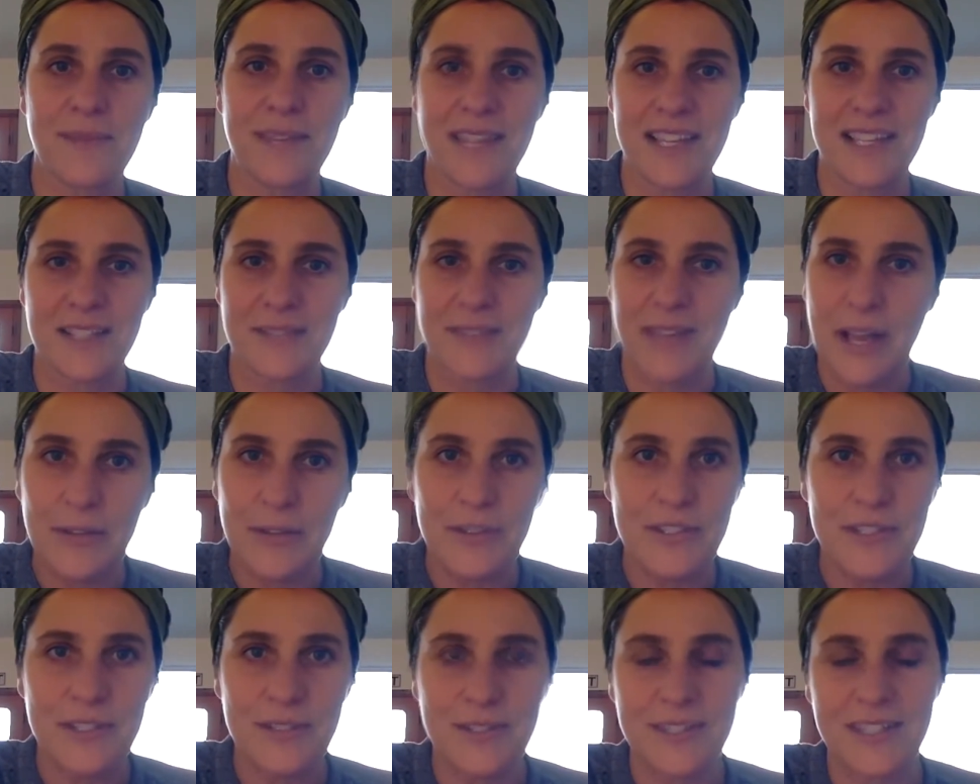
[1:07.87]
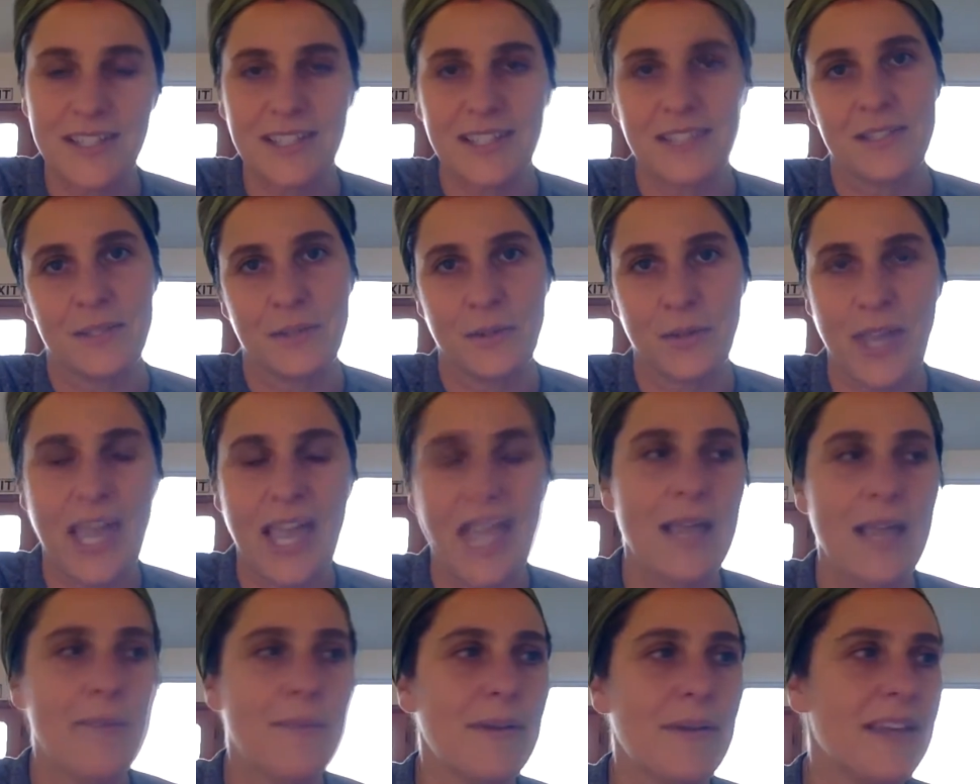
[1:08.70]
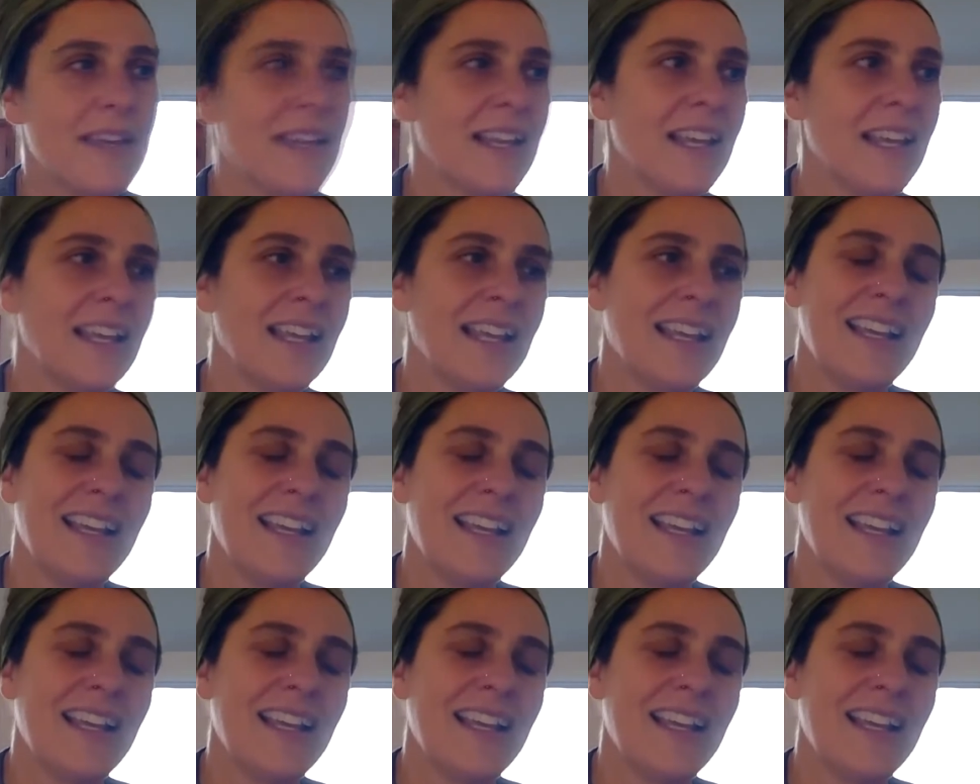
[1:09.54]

because of altitude sickness, okay, but